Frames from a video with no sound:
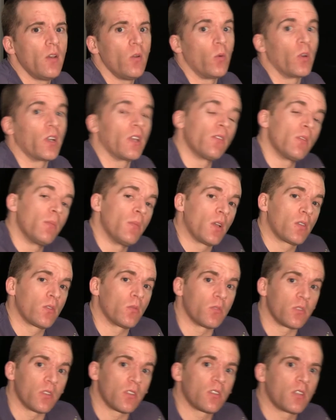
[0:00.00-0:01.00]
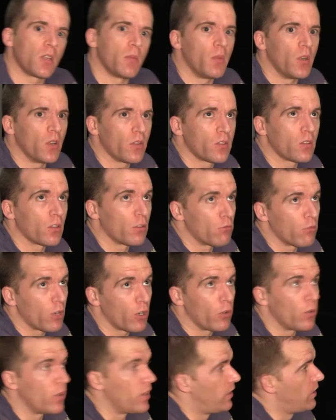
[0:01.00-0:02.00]
or give your muscles a stimulus to
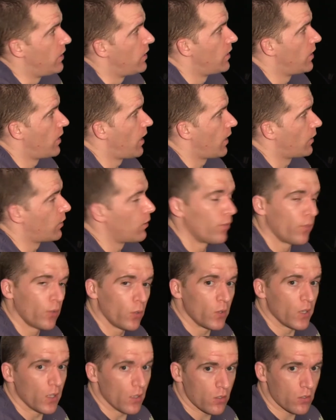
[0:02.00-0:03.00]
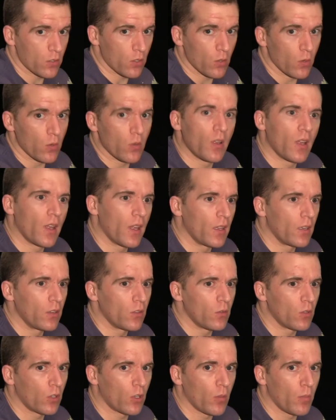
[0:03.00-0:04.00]
grow, and then add the food in too, and
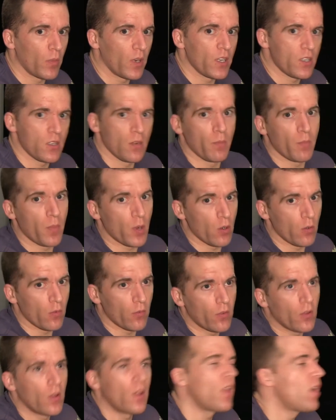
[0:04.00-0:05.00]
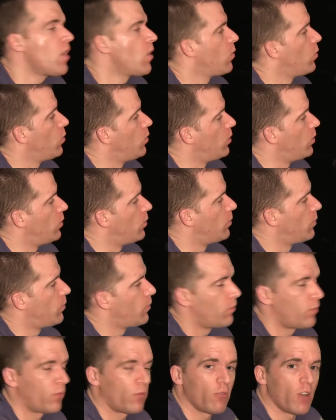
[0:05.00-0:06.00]
doing a combination of both will
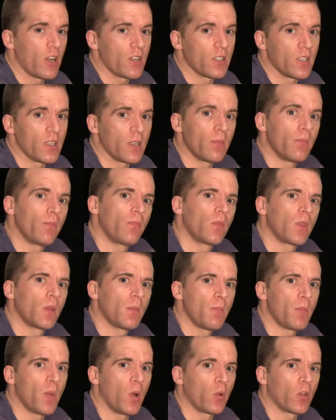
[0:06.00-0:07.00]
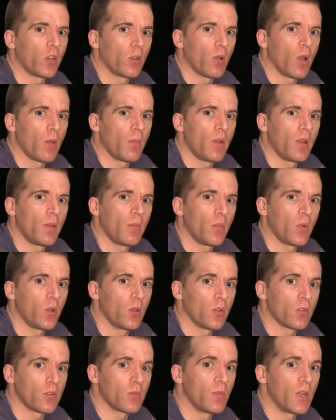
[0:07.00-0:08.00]
gradually bulk you up,
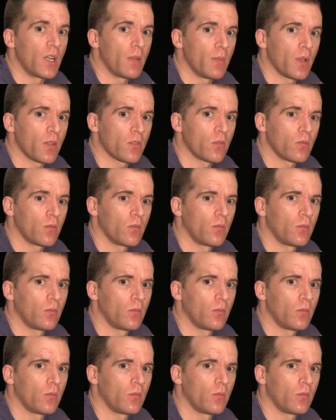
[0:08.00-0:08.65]
putting on some lean muscle.